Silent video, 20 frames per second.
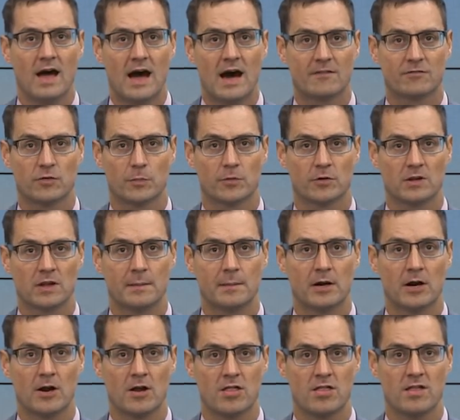After
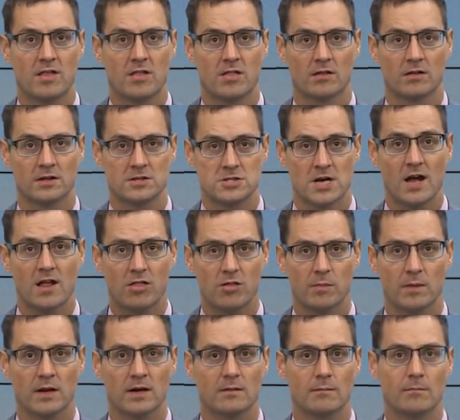preliminary seasonal
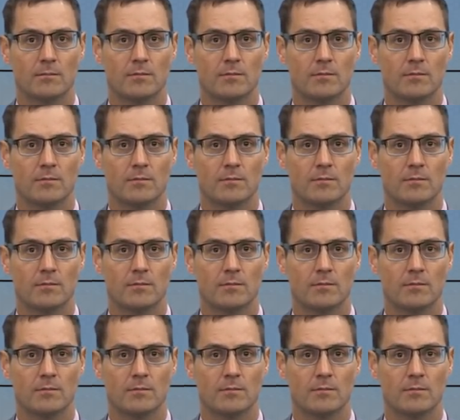adjustment,